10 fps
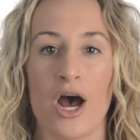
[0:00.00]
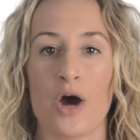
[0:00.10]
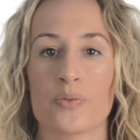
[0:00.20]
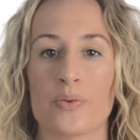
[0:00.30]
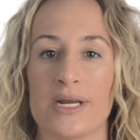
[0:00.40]
a
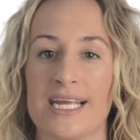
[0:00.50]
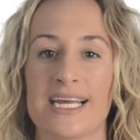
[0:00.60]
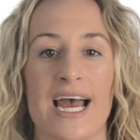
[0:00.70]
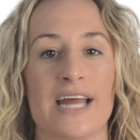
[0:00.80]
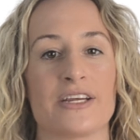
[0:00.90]
reading
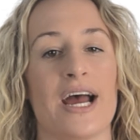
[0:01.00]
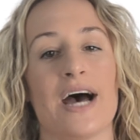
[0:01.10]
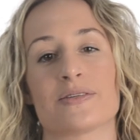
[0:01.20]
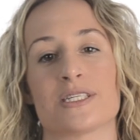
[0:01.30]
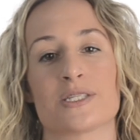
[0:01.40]
on your
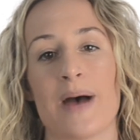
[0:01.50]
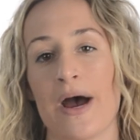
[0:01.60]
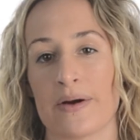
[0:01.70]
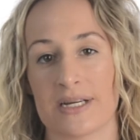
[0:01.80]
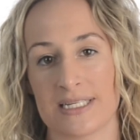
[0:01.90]
house's
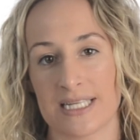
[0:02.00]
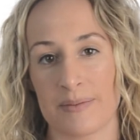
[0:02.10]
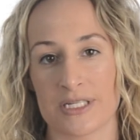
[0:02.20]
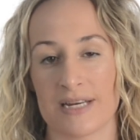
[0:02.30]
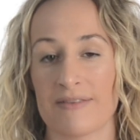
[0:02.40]
power
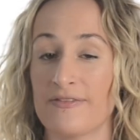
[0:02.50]
consumption